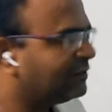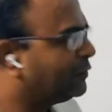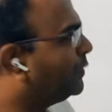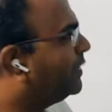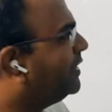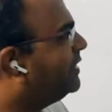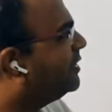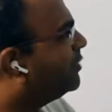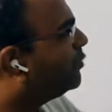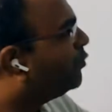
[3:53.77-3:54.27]
So
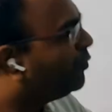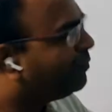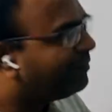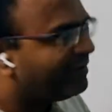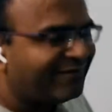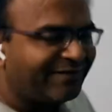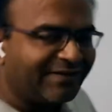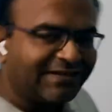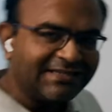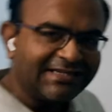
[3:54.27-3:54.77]
ether could
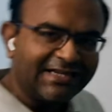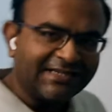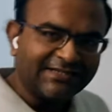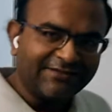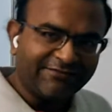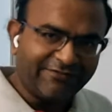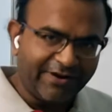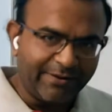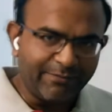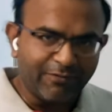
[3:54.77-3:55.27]
be fixed as a
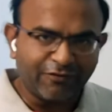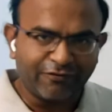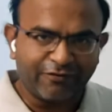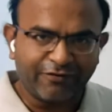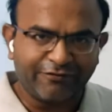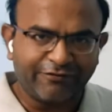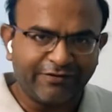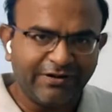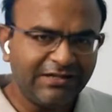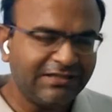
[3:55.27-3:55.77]
frame of
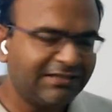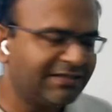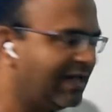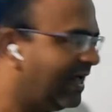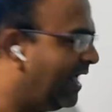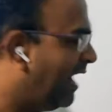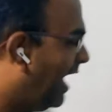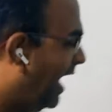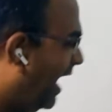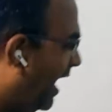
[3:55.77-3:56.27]

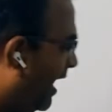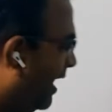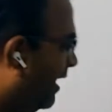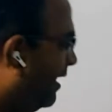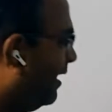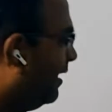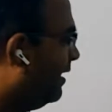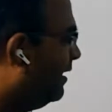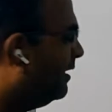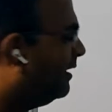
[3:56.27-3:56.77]
reference,
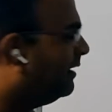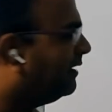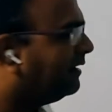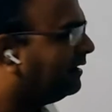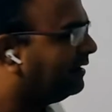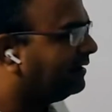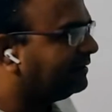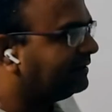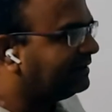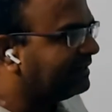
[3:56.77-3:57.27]
and
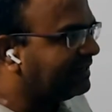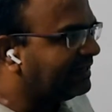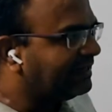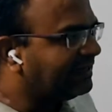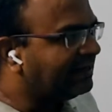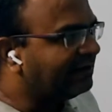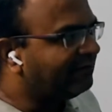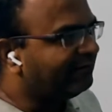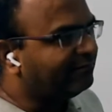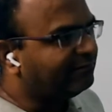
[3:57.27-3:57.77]

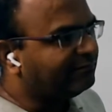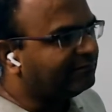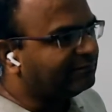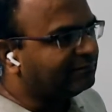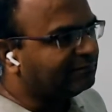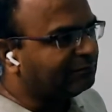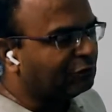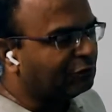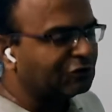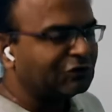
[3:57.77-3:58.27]
the
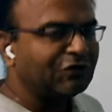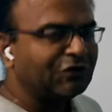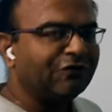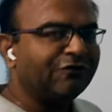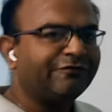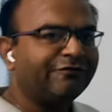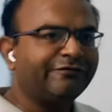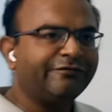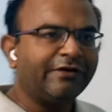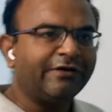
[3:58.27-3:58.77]
motion
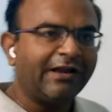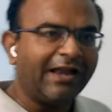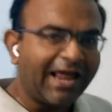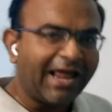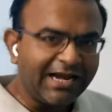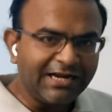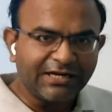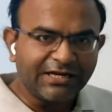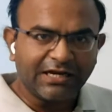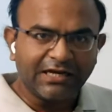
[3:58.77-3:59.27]
of
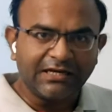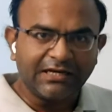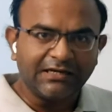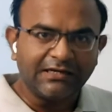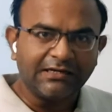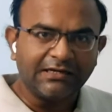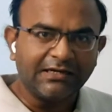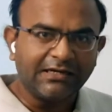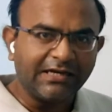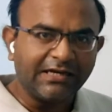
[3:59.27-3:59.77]
light
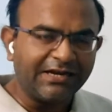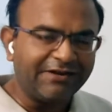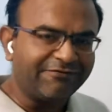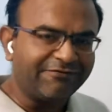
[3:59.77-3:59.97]
in